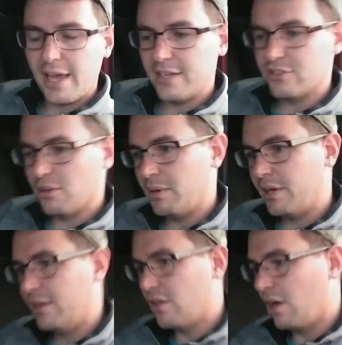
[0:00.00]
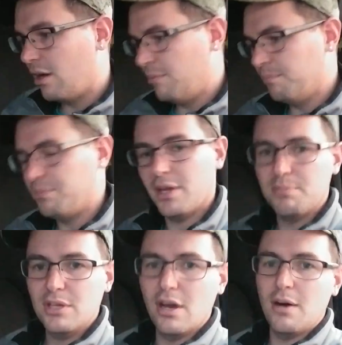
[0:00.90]
had somebody come pick
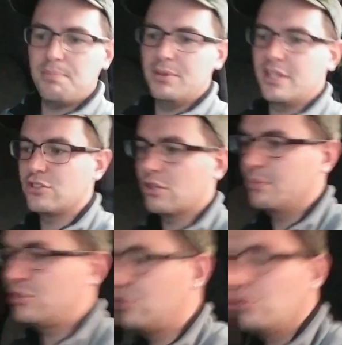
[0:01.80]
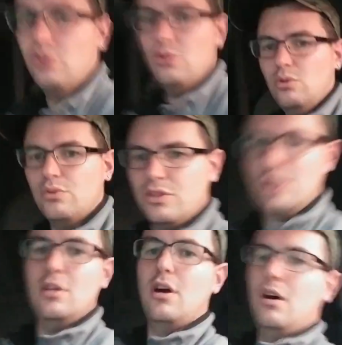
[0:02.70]
me up, and they took me to
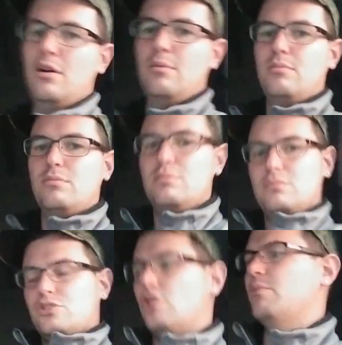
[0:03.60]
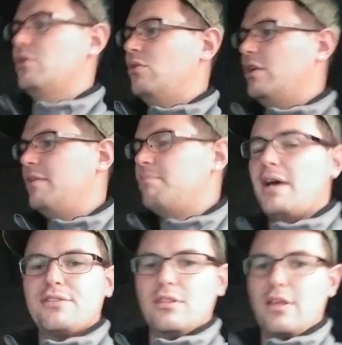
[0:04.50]
the terminal in
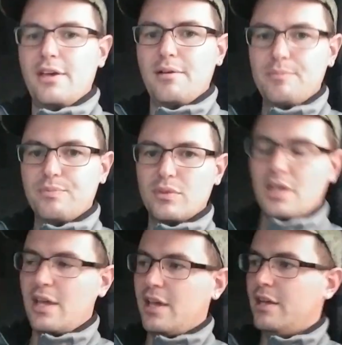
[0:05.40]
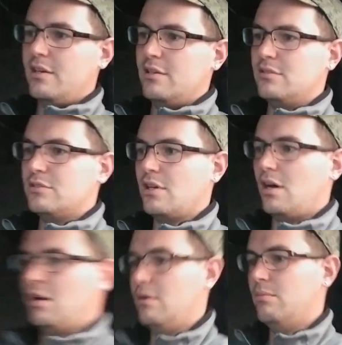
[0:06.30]
Bethlehem, and
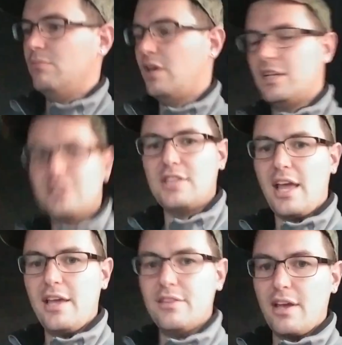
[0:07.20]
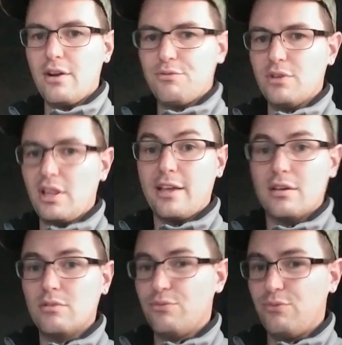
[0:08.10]
I stayed there for like
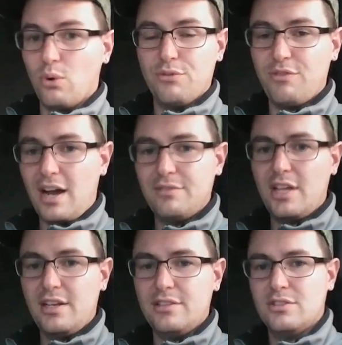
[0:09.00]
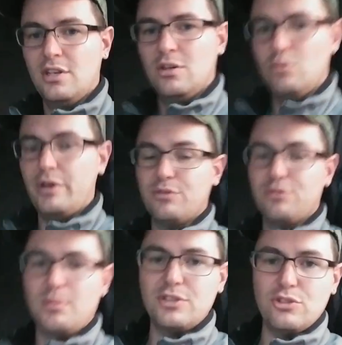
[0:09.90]
4 or 5 days waiting
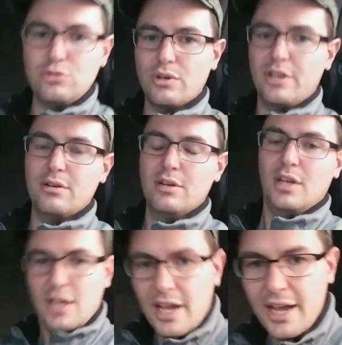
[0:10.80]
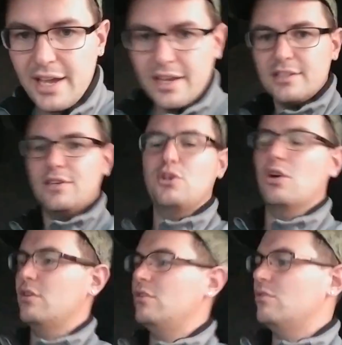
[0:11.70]
for my new trainer. And if you go
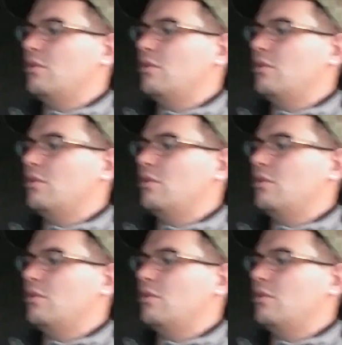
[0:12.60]
to